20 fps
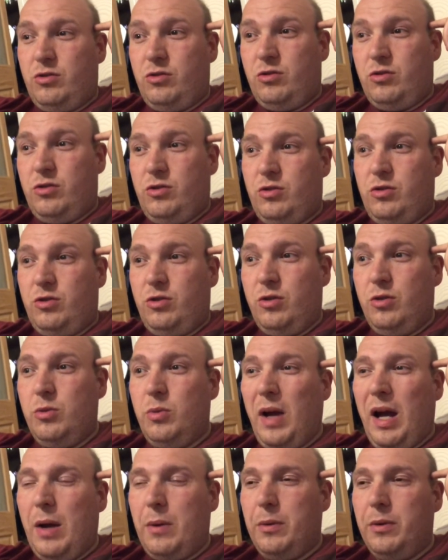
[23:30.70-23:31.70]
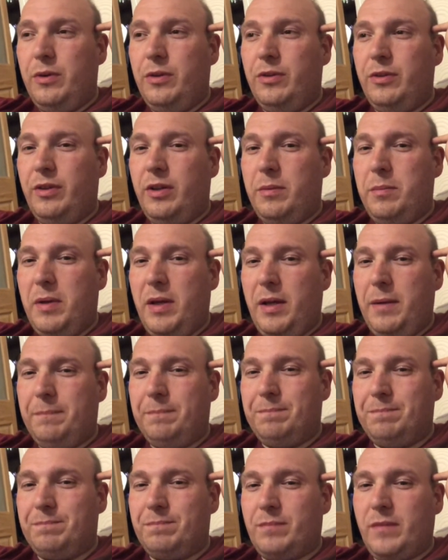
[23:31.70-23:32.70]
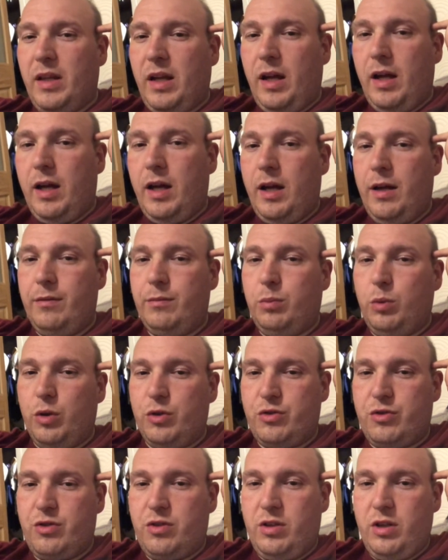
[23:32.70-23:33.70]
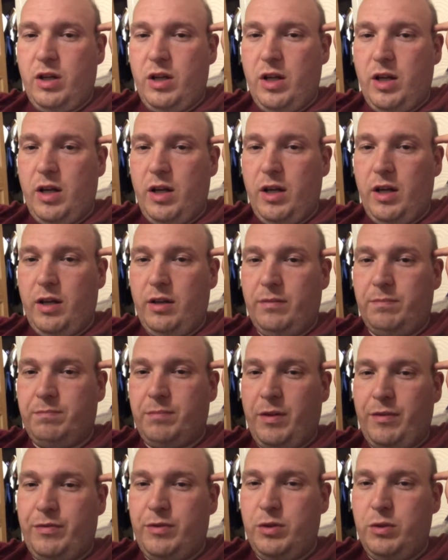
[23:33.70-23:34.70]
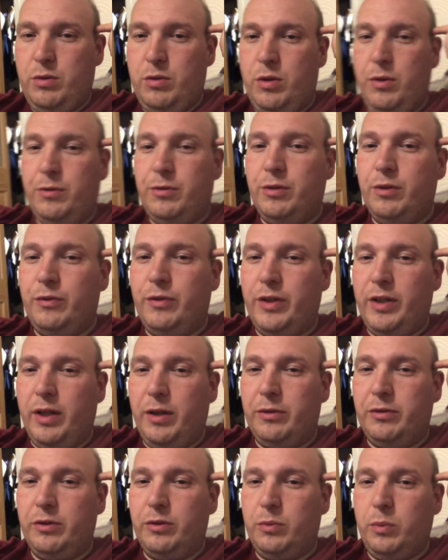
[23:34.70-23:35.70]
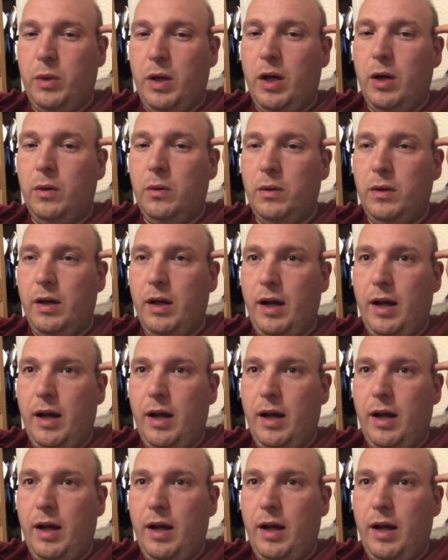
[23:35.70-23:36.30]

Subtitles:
2 hours and a bit, and watched a few YouTube videos as well.